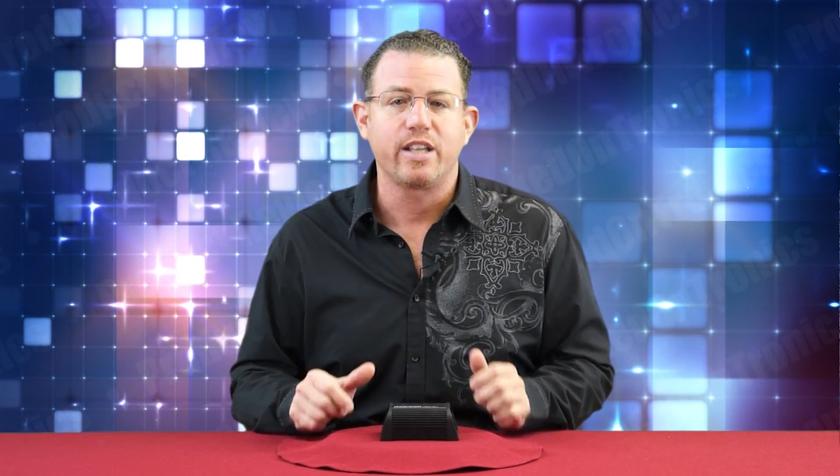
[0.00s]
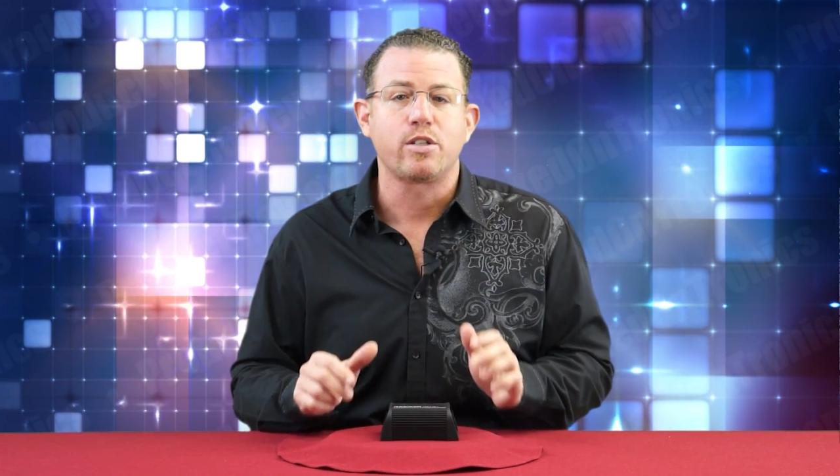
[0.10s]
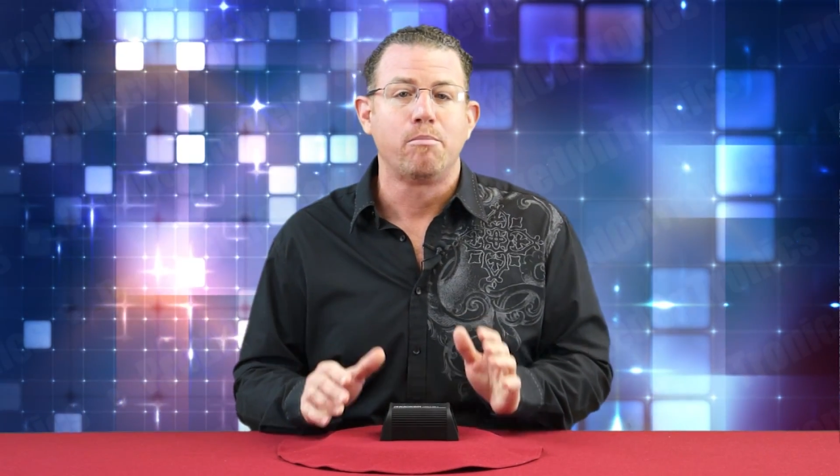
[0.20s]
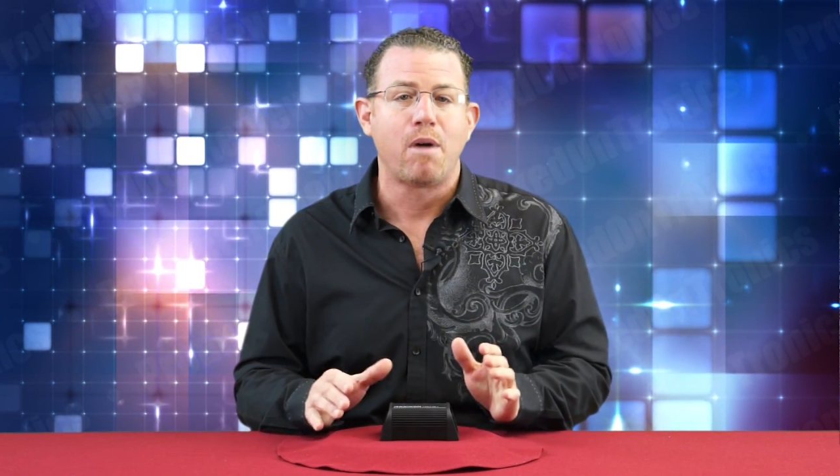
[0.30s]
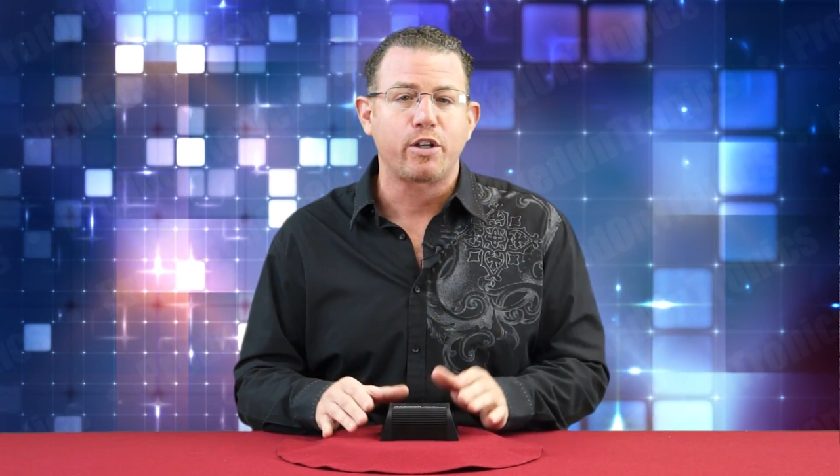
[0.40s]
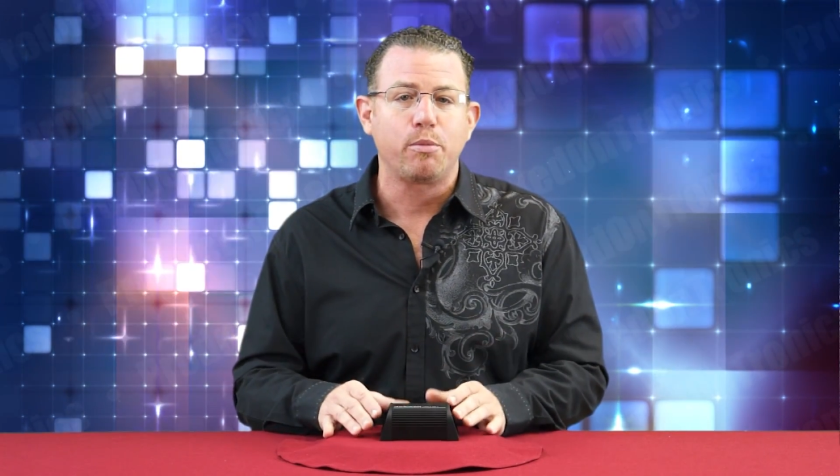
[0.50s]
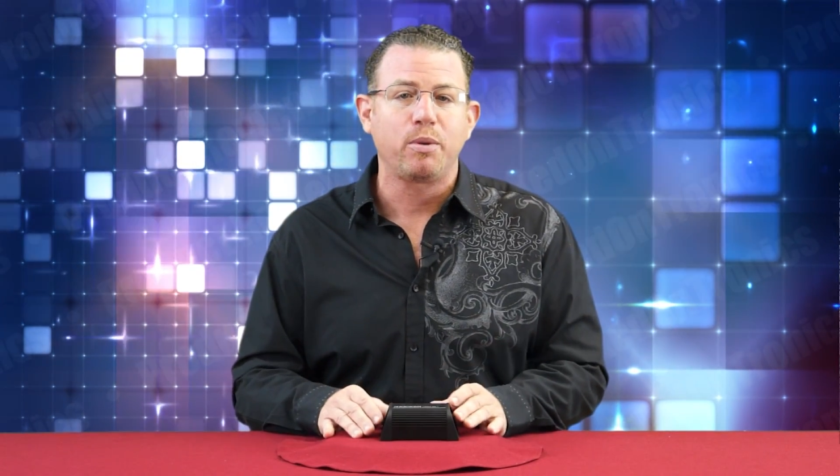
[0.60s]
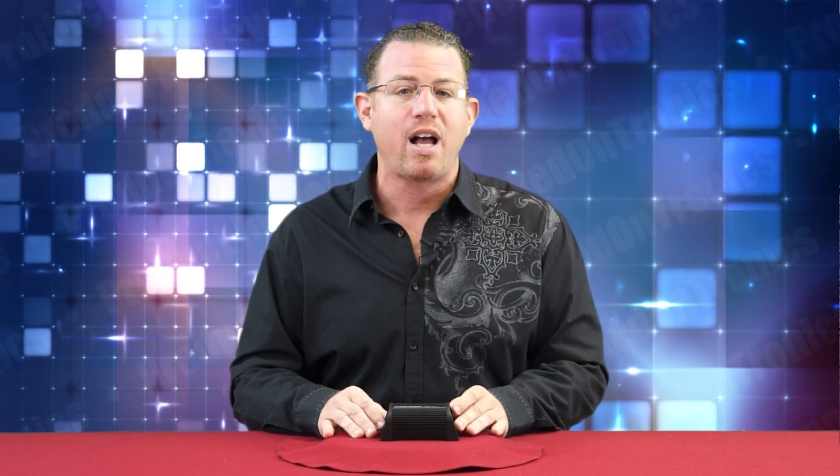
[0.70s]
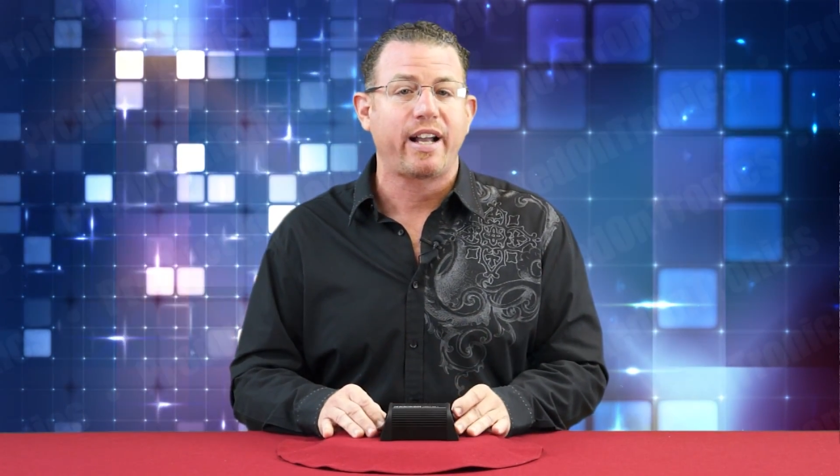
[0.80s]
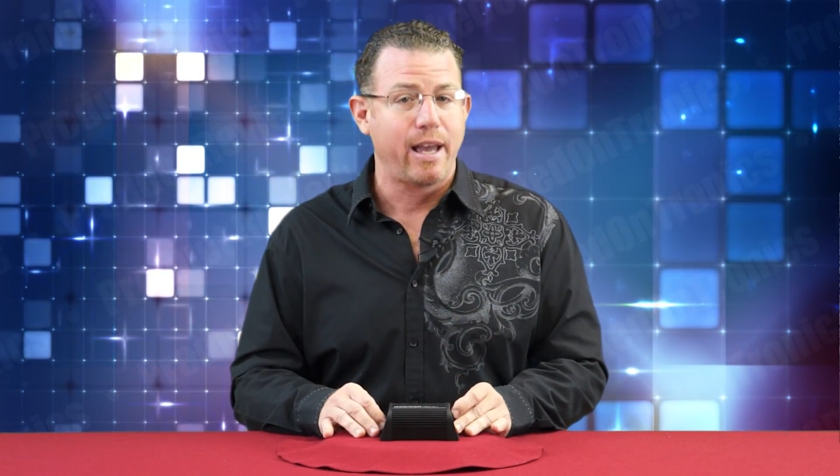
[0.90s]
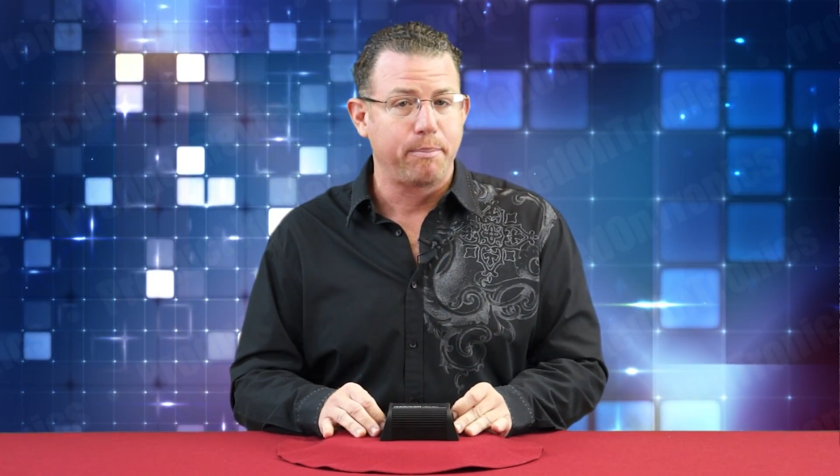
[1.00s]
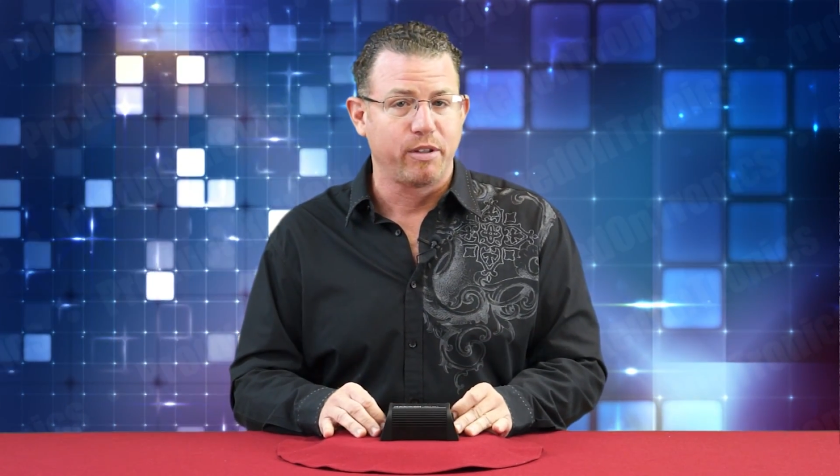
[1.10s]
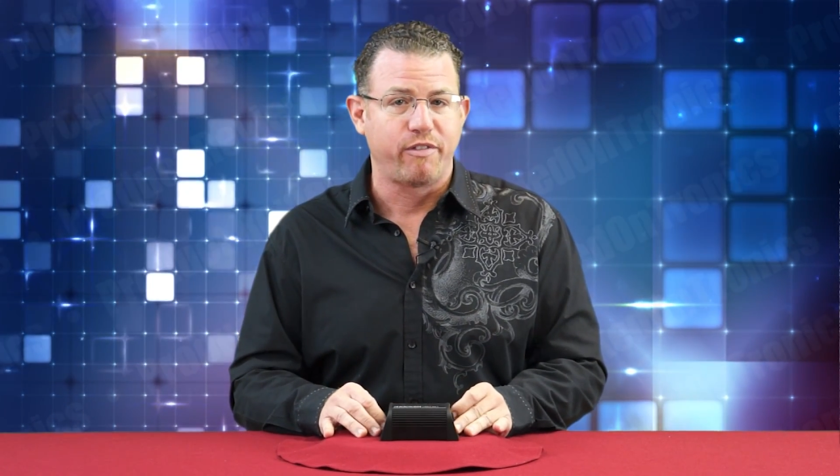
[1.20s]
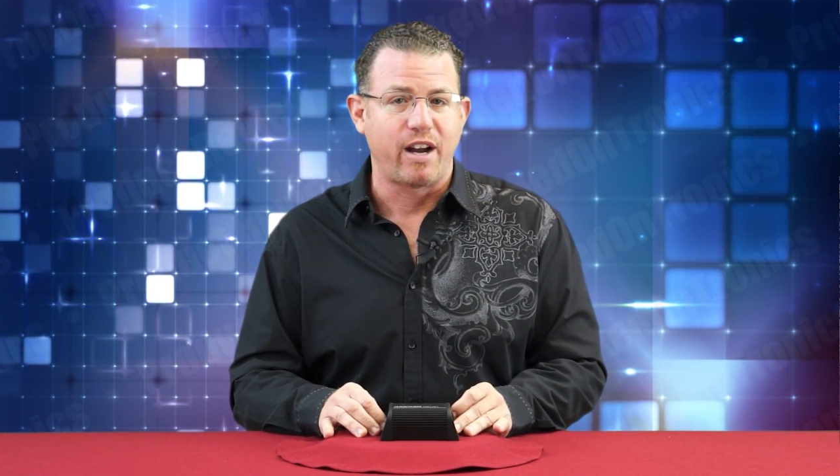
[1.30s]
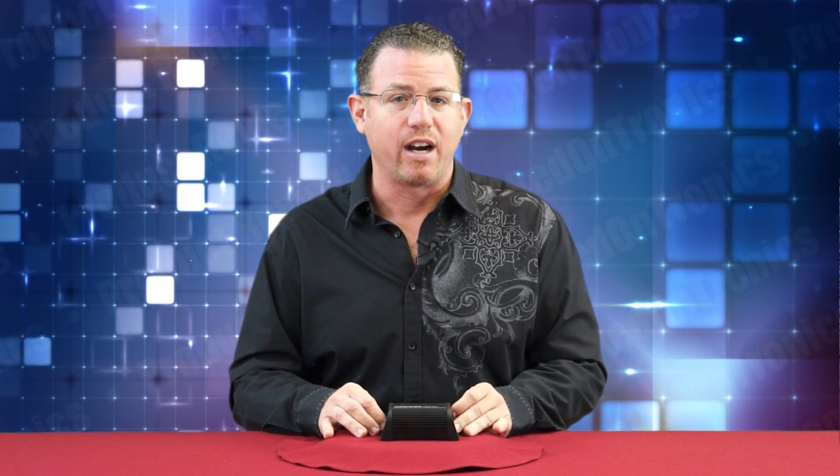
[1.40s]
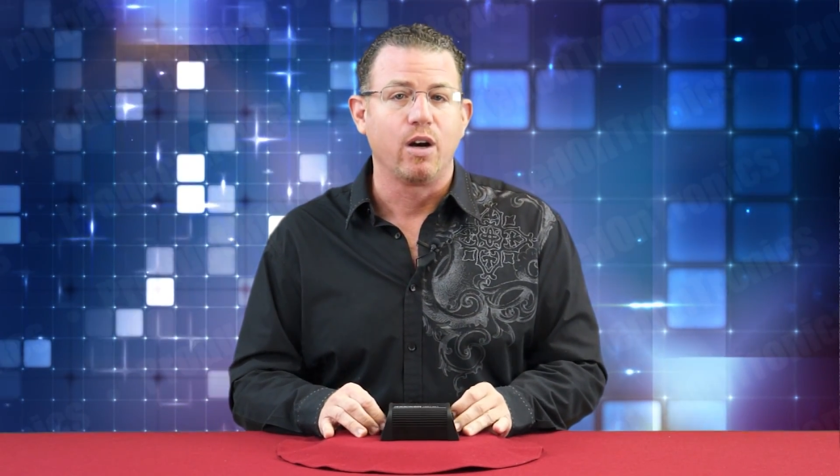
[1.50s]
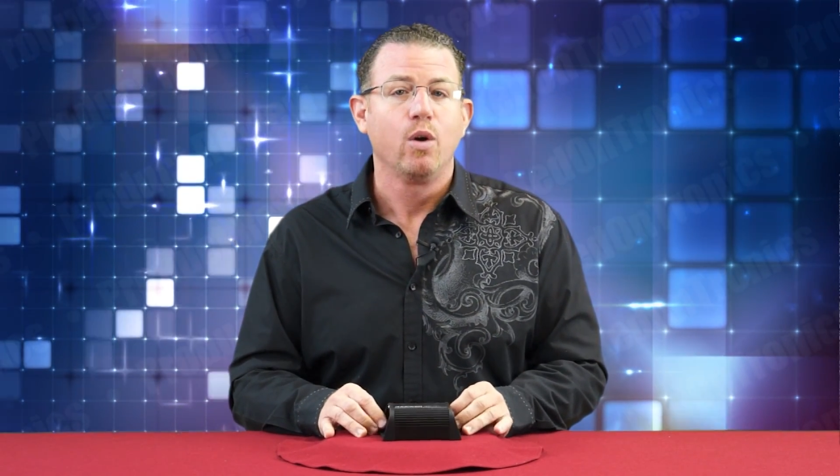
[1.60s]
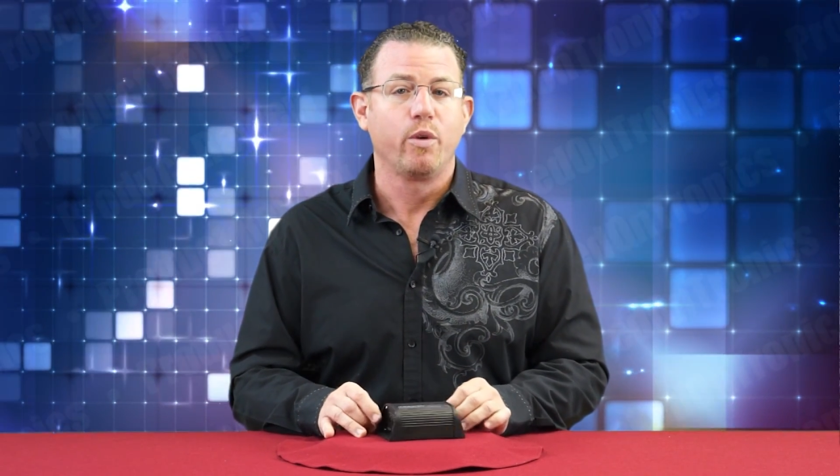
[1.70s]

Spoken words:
is a monoblock amplifier